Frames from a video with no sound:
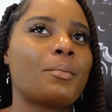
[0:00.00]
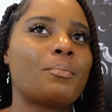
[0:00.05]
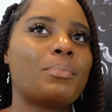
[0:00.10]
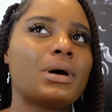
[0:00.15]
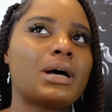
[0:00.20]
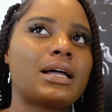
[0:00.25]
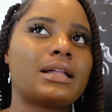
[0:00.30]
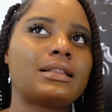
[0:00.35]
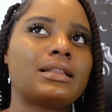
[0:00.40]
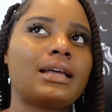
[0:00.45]

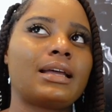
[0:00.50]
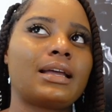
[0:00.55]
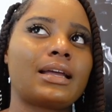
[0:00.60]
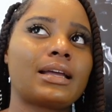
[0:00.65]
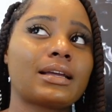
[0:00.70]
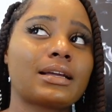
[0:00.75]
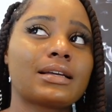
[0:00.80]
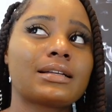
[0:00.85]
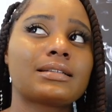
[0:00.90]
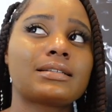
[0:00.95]
But the
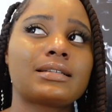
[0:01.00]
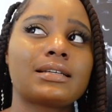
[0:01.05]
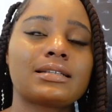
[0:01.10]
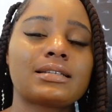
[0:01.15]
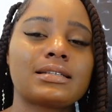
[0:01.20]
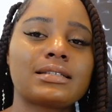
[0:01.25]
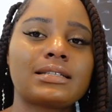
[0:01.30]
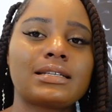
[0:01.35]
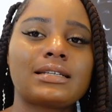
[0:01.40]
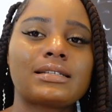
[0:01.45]

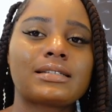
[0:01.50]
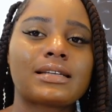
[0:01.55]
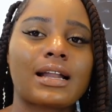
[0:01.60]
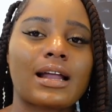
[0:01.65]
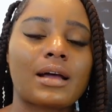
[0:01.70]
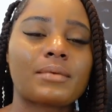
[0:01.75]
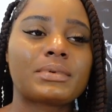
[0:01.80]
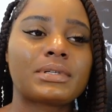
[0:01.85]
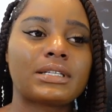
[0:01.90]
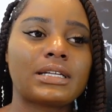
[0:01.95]
inconsistencies that
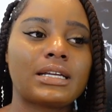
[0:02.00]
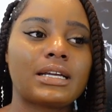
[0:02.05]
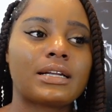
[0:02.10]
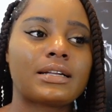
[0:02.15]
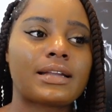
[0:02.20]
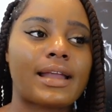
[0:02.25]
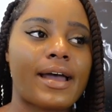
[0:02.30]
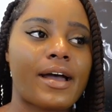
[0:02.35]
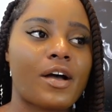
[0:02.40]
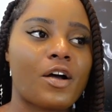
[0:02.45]
I'm
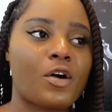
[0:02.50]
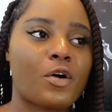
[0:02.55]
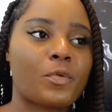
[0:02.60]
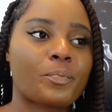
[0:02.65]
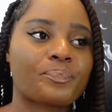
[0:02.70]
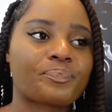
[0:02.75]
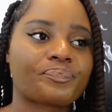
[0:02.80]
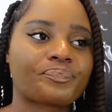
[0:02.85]
seeing now